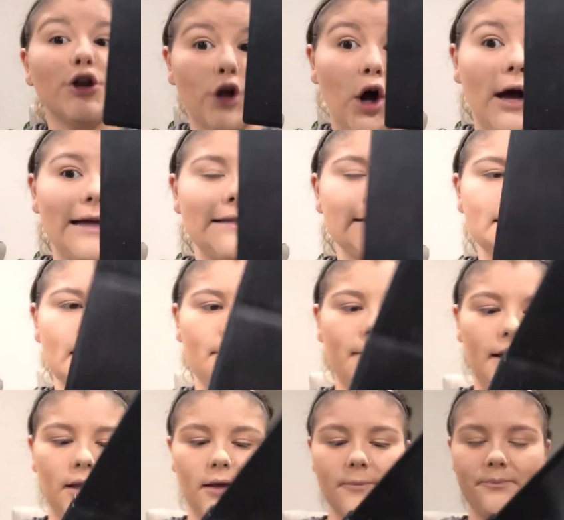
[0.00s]
9C
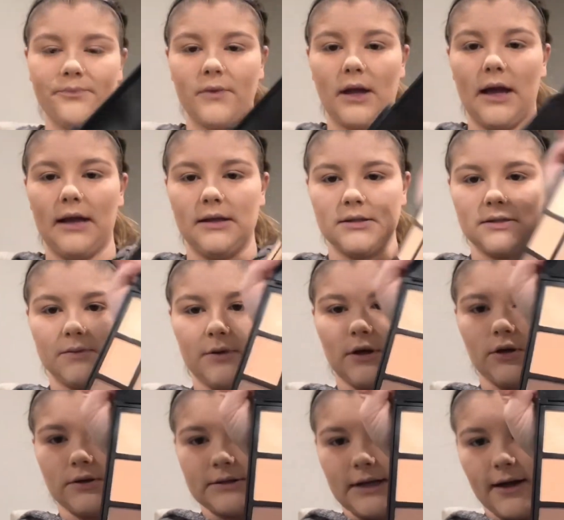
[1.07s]
palette, and this is what
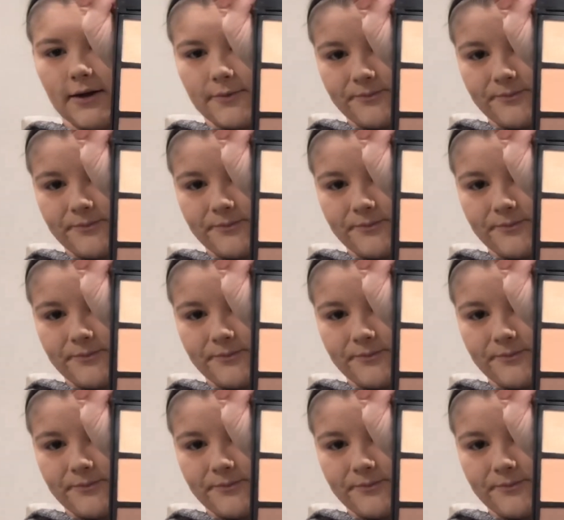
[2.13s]
it looks like.